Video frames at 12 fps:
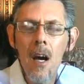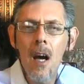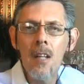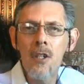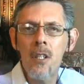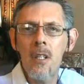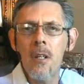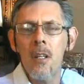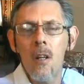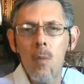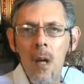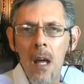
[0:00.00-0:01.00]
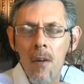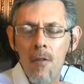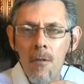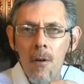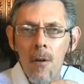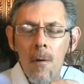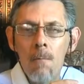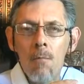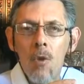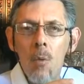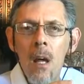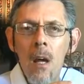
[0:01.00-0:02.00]
I just think that we have
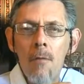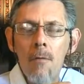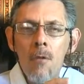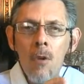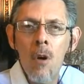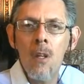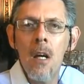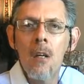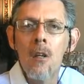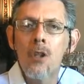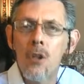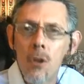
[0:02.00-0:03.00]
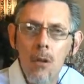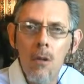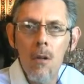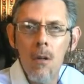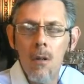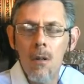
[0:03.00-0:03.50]
we have not understood